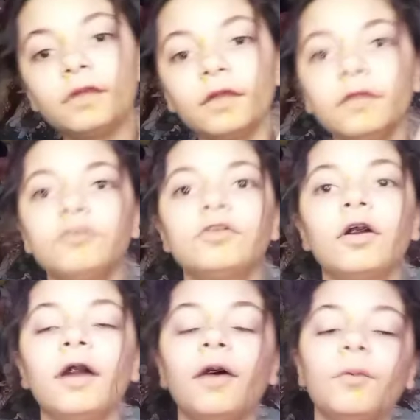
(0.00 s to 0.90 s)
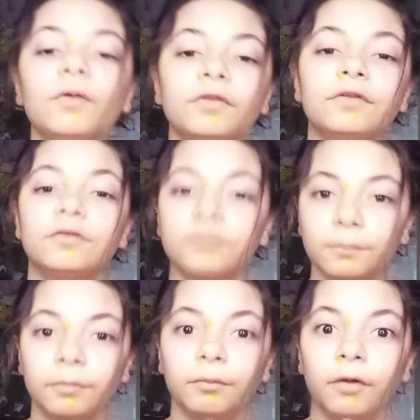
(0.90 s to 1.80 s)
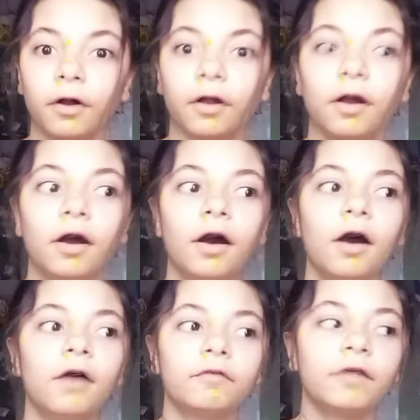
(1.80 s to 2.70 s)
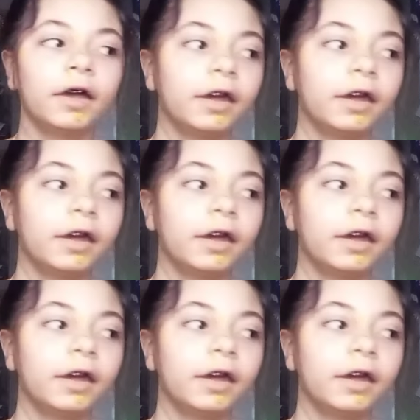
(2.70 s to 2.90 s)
let's start out with the simple part of,